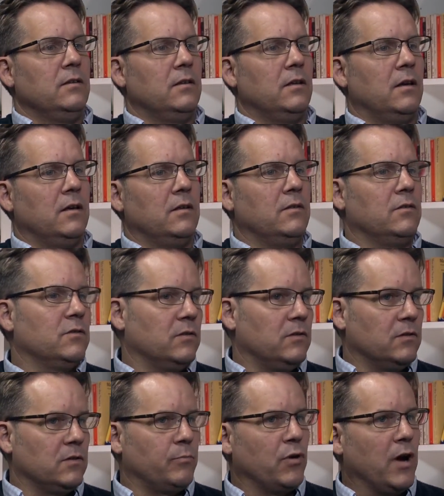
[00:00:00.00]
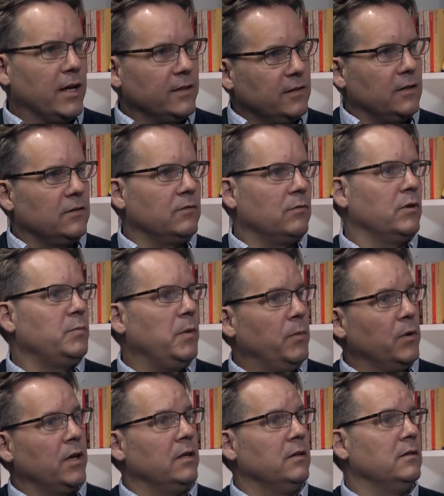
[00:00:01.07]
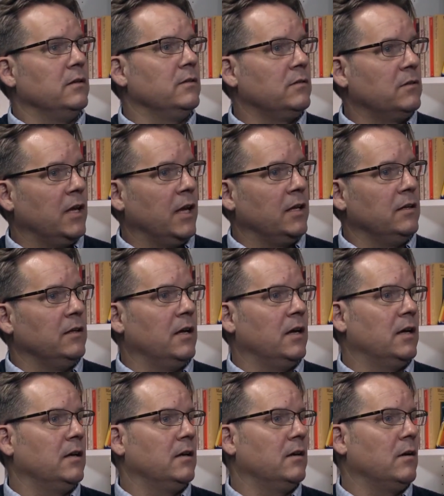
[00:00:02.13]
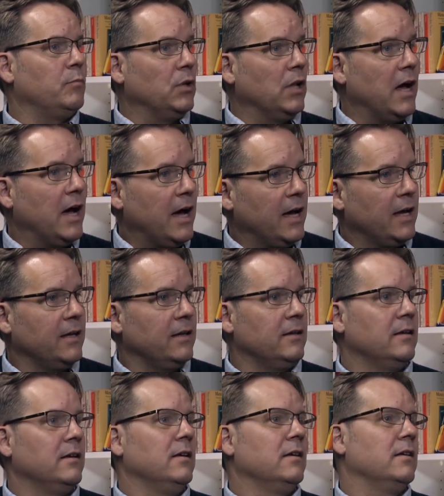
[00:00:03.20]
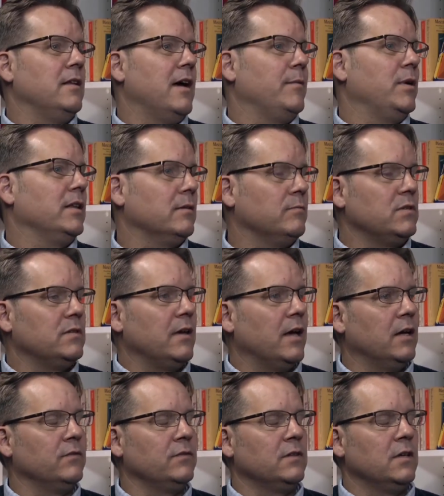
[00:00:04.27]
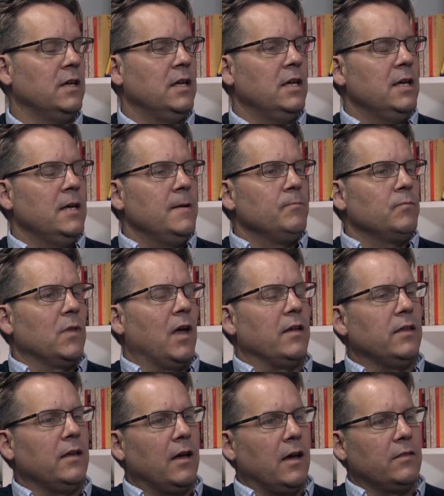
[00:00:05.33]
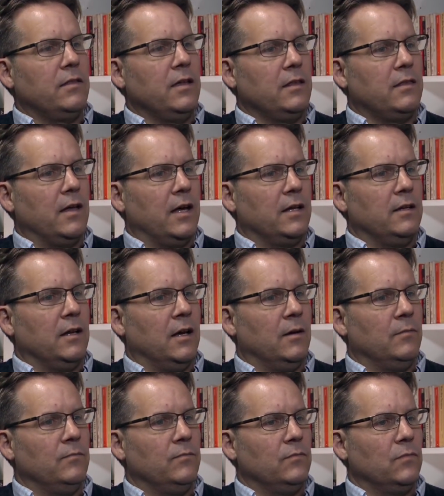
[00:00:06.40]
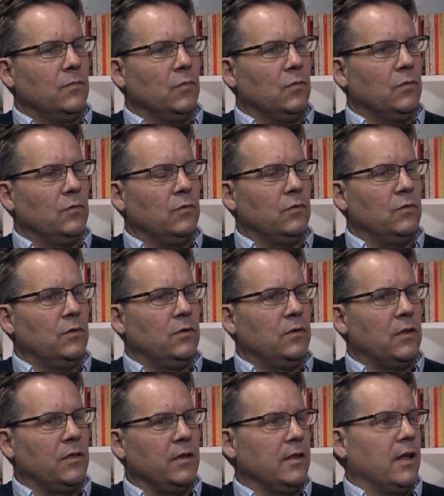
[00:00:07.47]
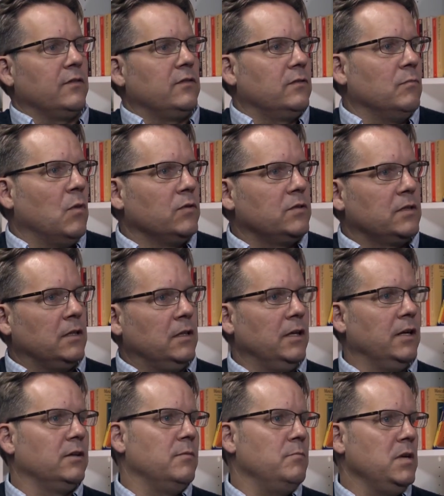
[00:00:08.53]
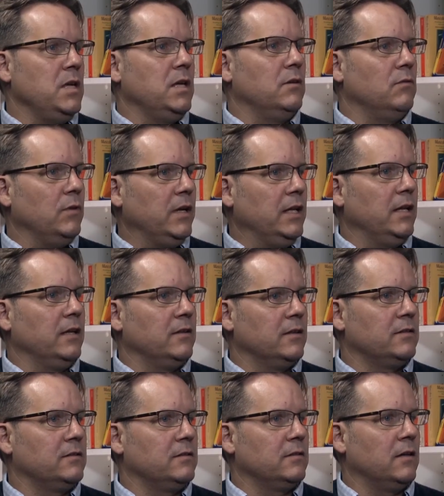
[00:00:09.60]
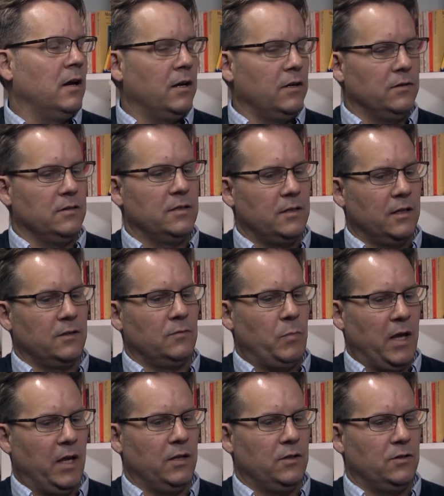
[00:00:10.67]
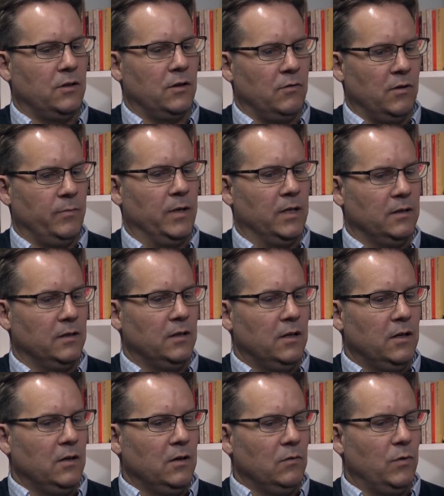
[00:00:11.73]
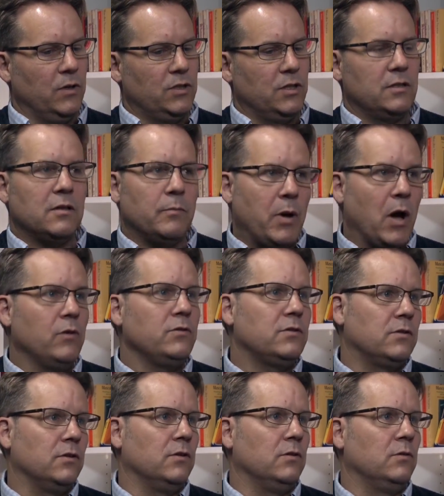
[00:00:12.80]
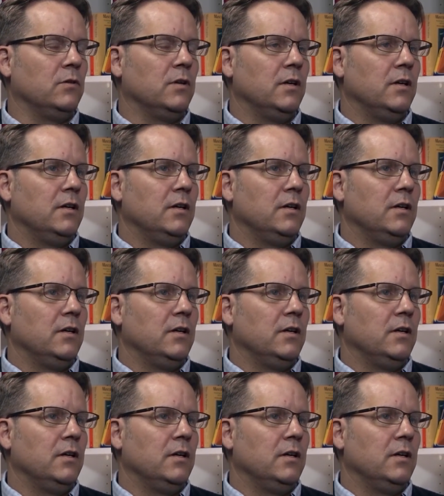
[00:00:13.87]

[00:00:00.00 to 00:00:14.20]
There's a process through which people can apply, can nominate themselves. I think that the thing that's most clear to me in reading this 106-page agreement, which is supposed to